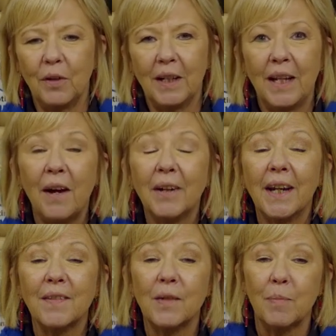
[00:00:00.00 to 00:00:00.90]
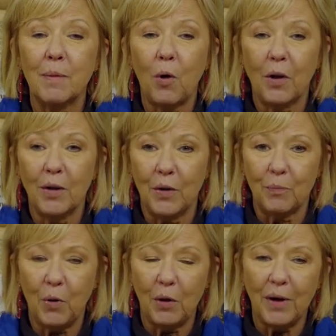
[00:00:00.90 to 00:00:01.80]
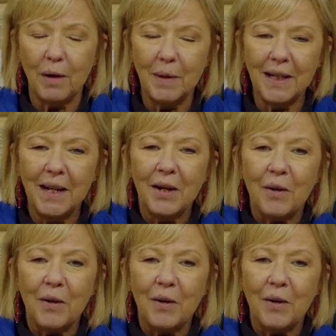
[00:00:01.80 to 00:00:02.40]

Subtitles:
for allowing us to be part of their programming.